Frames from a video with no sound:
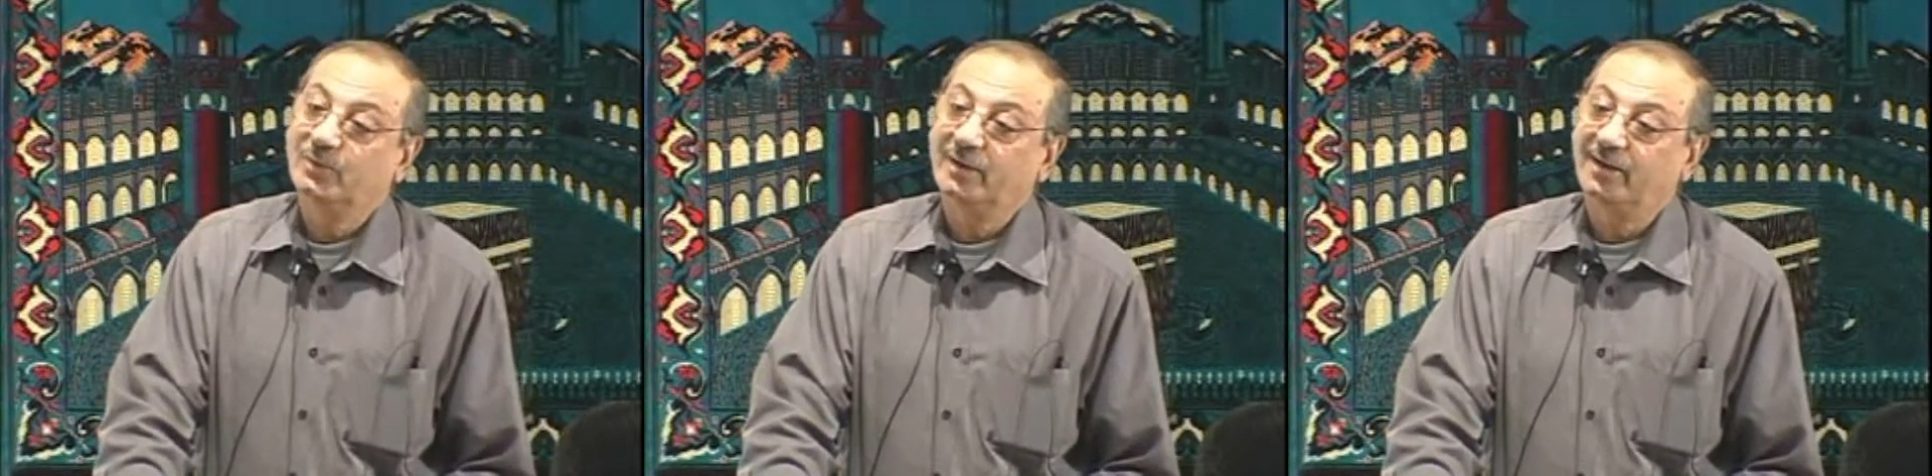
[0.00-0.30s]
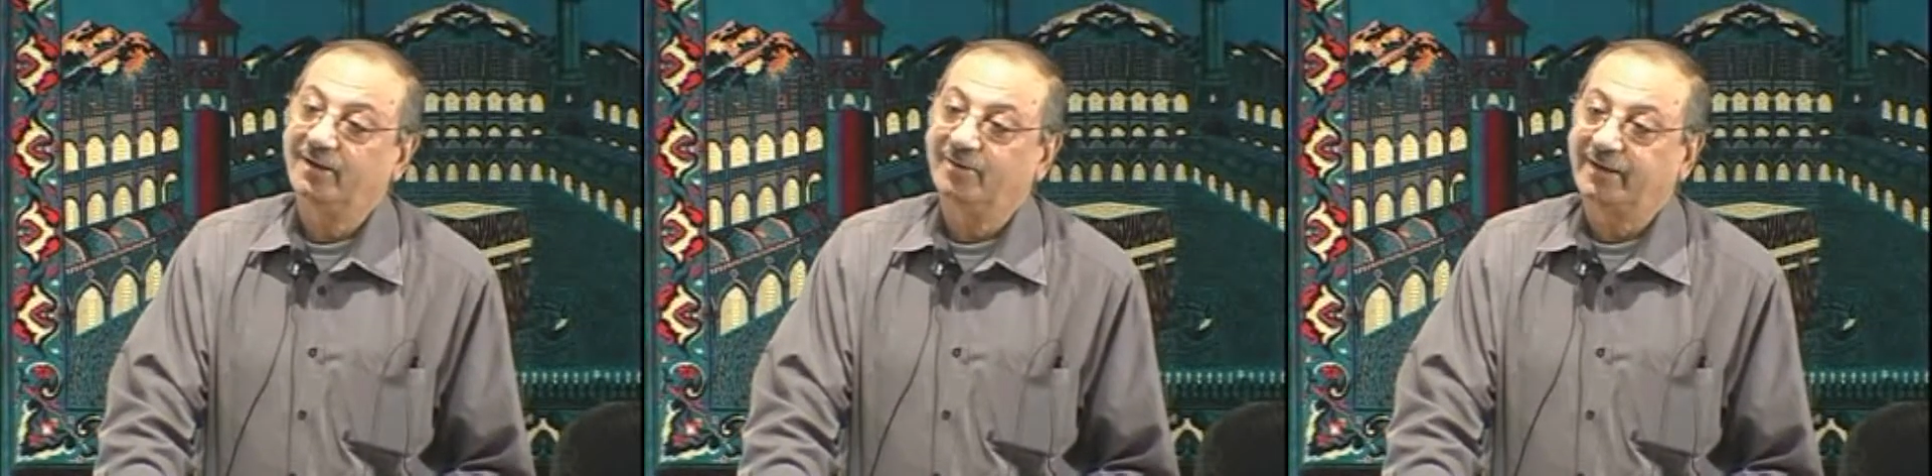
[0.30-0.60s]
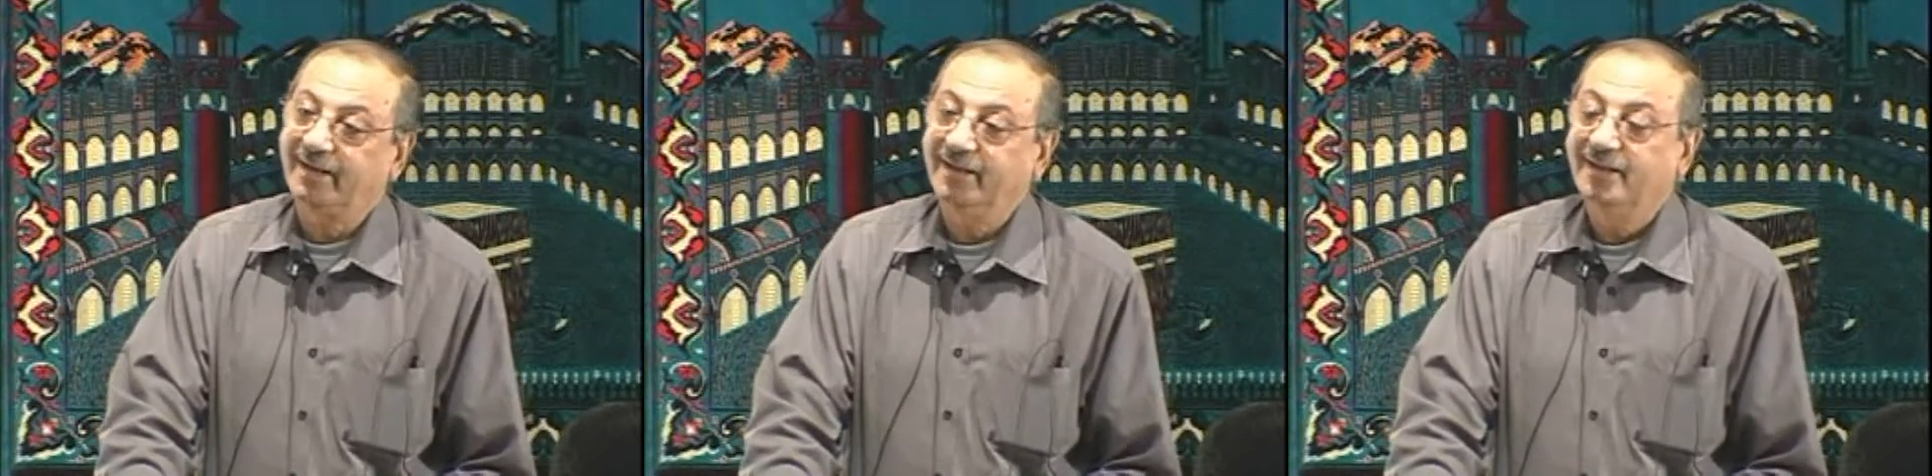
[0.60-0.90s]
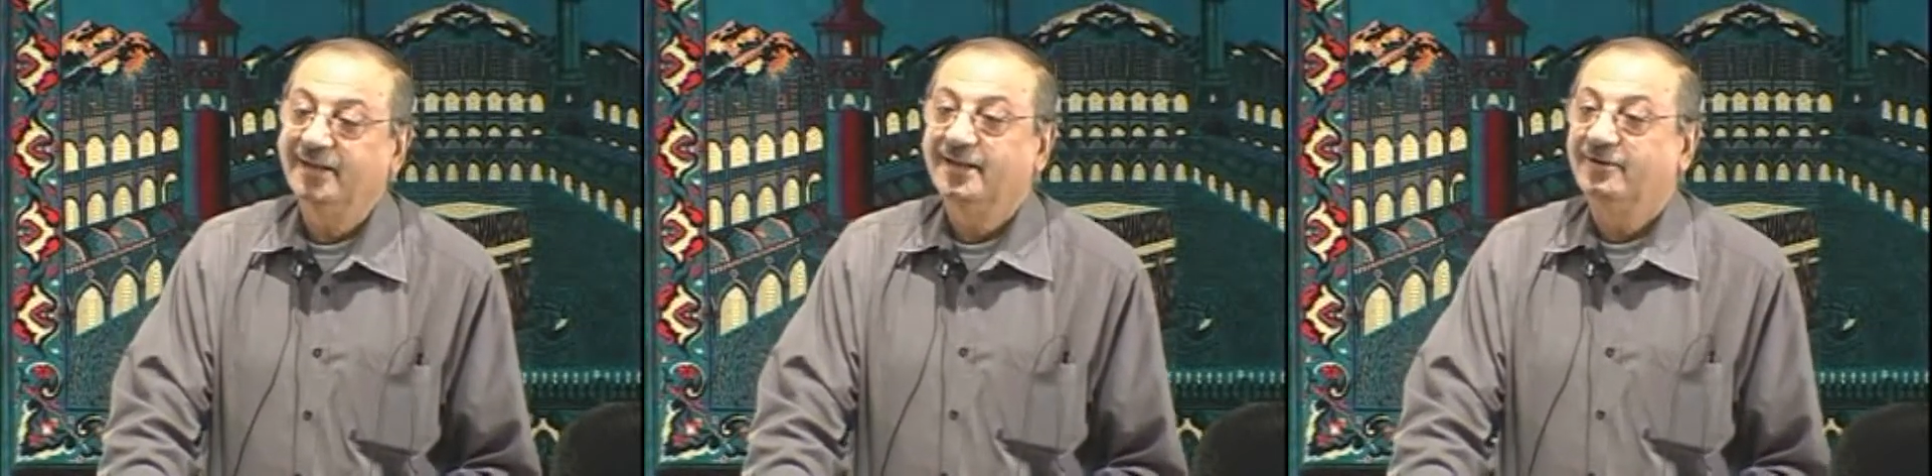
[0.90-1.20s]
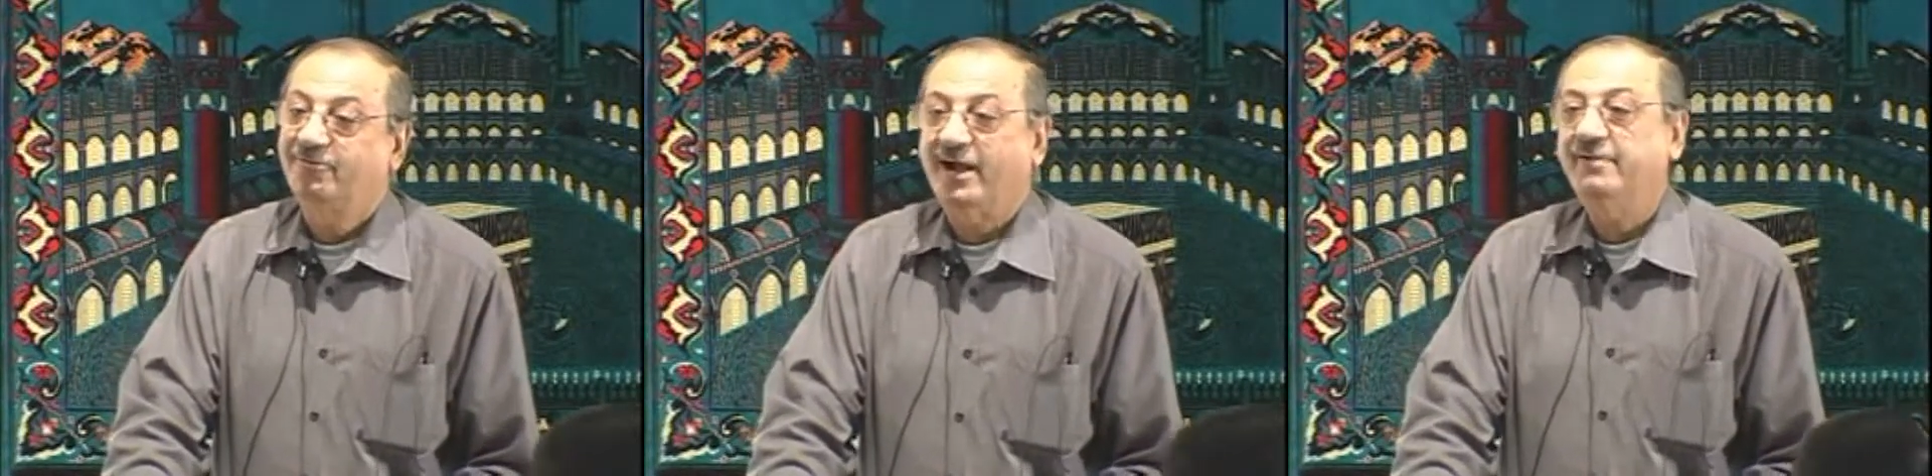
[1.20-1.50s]
Okay?
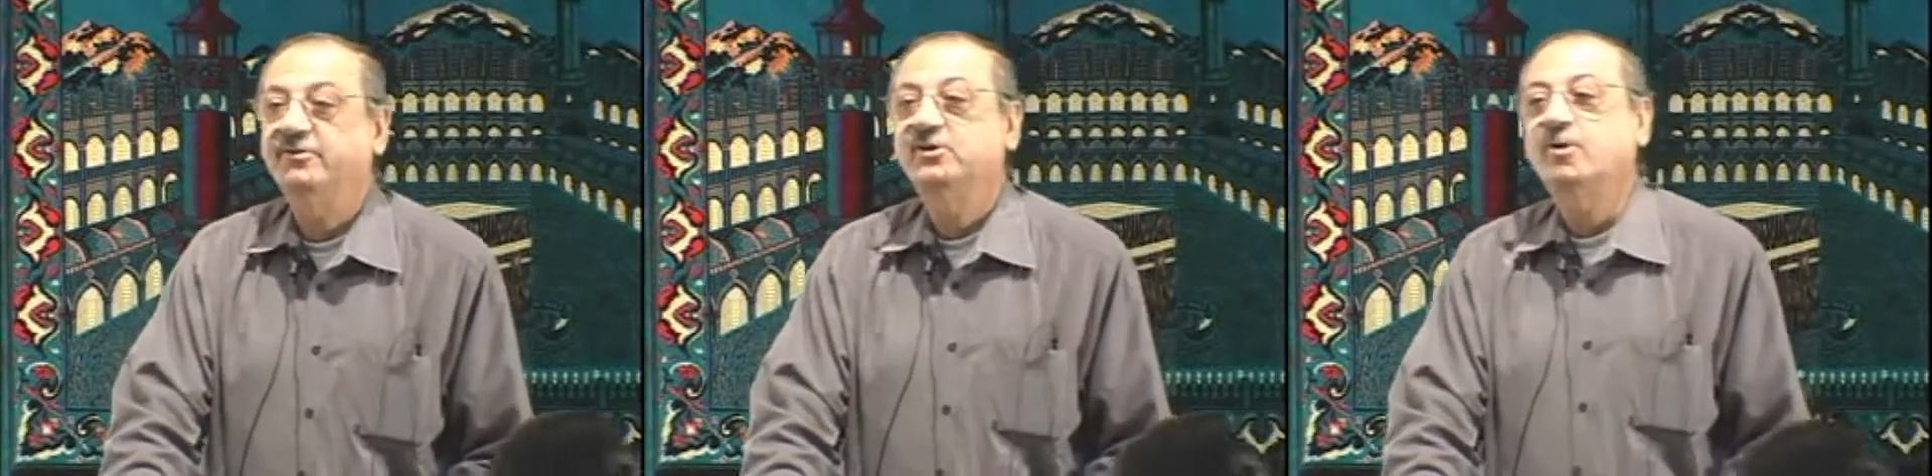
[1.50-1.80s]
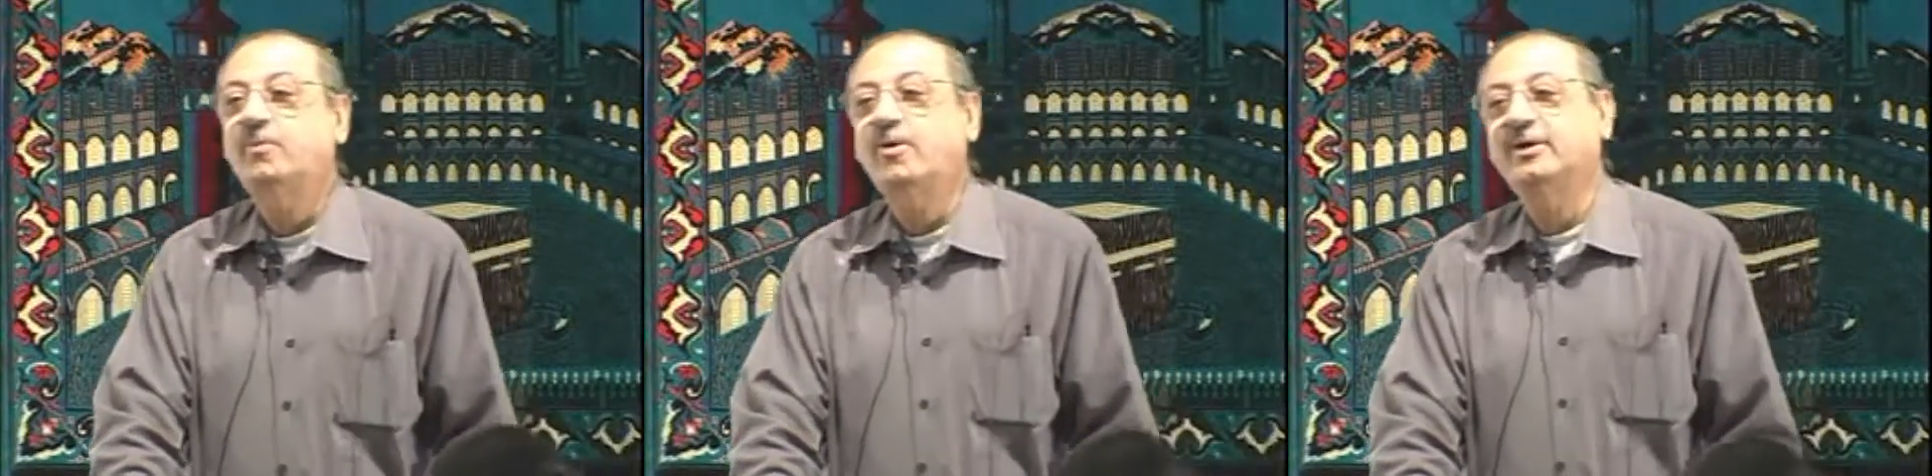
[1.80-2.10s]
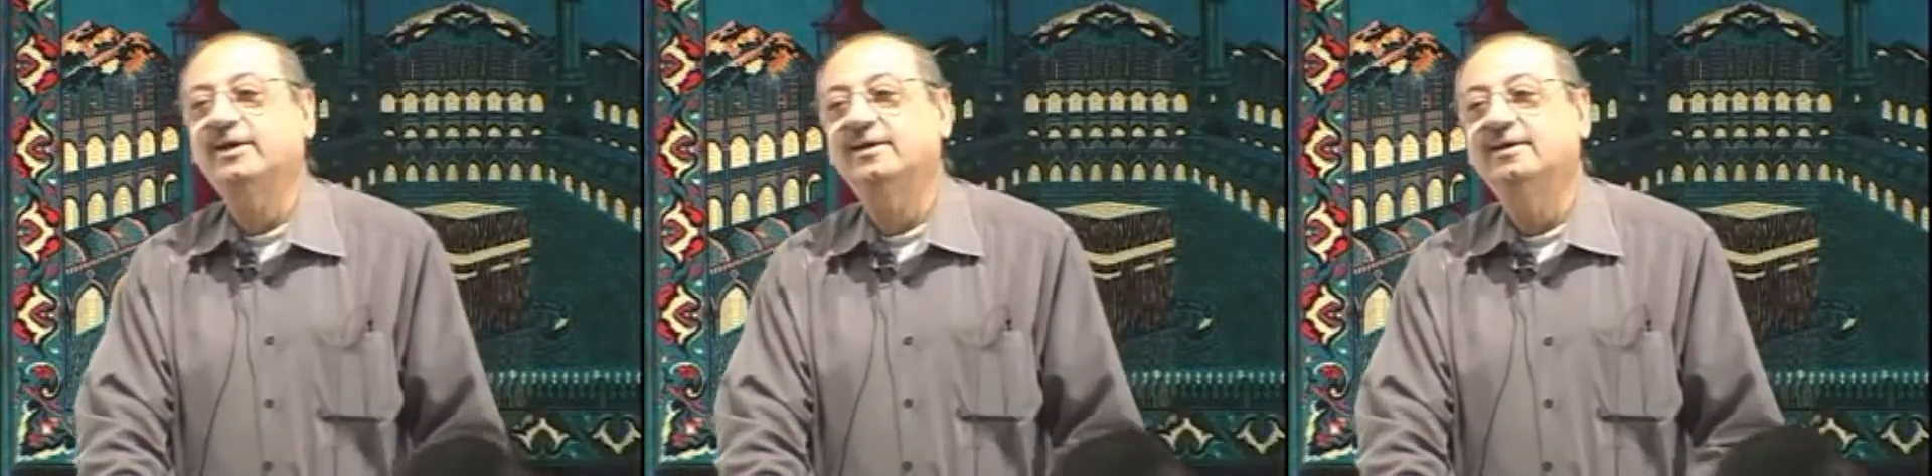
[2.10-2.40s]
5 in your pocket.